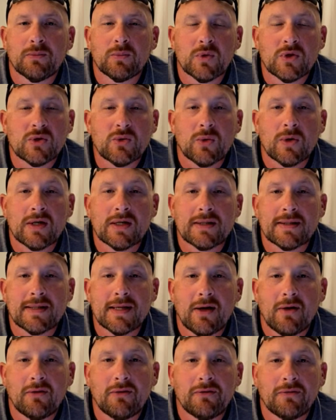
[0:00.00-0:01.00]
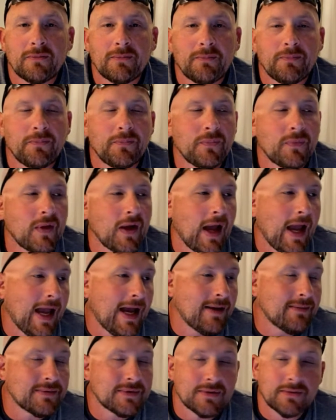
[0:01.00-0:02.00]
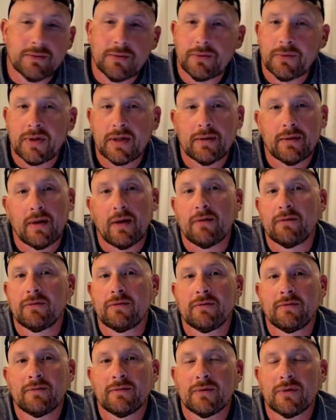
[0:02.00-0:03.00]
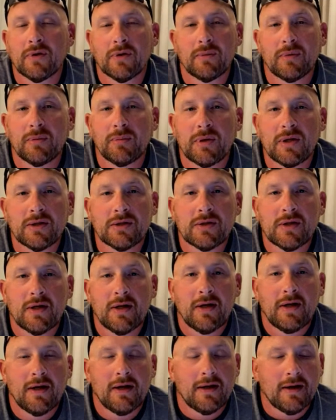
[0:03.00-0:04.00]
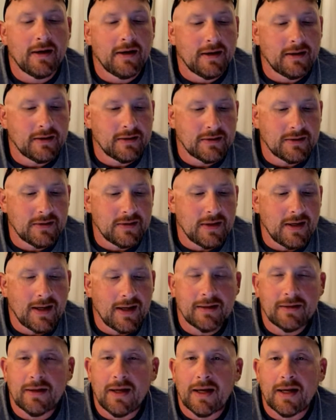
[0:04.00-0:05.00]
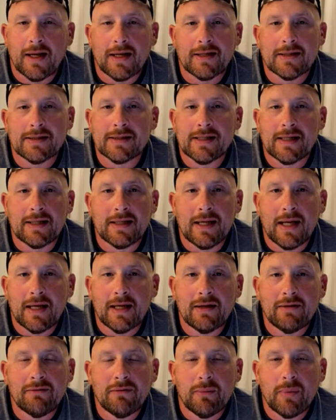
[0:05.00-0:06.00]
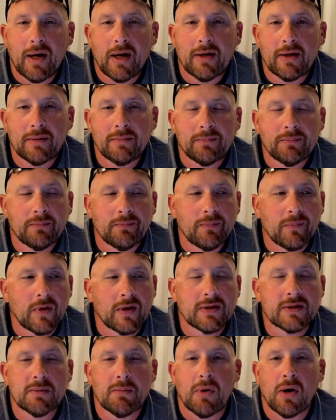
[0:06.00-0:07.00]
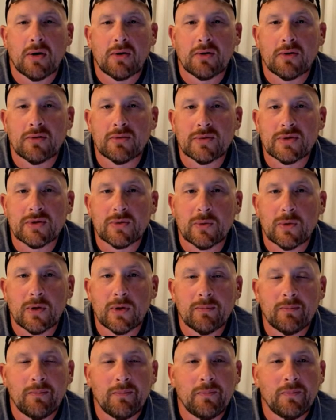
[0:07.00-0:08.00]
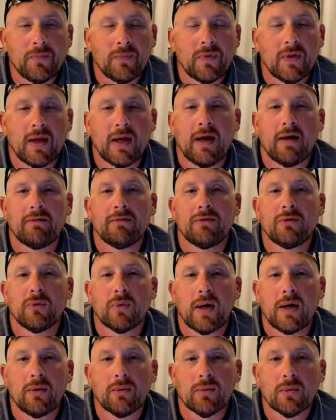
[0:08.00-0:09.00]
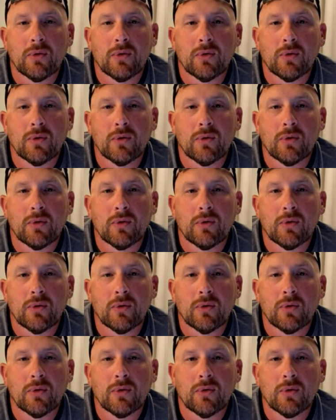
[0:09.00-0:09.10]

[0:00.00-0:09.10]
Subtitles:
resort itself, I absolutely love Caribbean Beach. There's not a lot I can say negative about it. It's a moderate resort. They have great